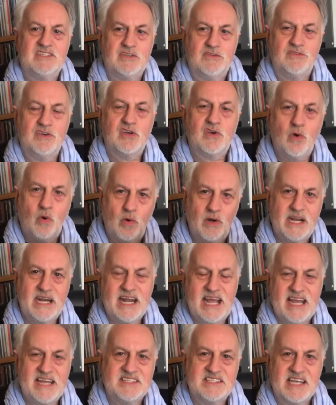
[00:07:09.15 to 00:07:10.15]
So if you call it
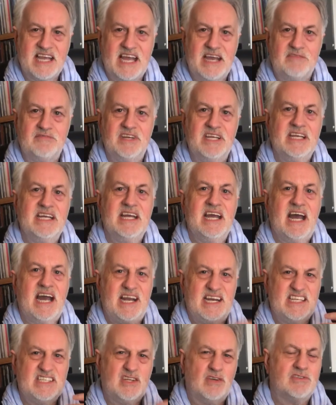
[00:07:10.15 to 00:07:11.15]
SF,
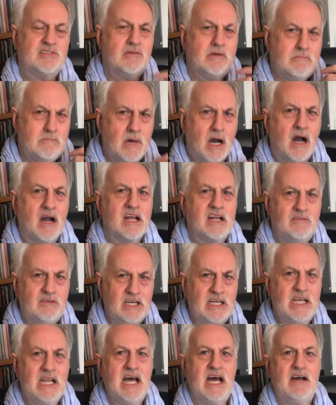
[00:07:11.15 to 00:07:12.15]
and it's also a mark of
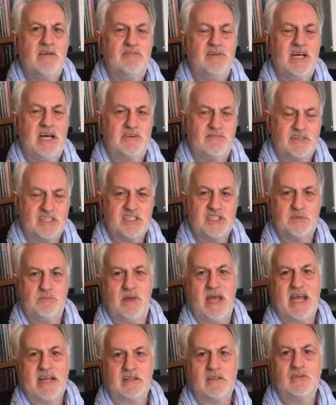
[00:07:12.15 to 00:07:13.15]
love and
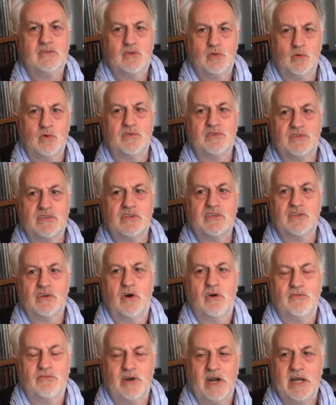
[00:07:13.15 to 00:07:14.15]
respect towards the
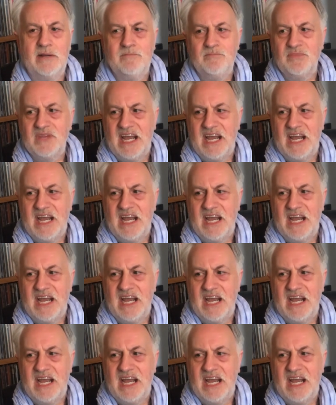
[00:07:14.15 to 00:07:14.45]
genre.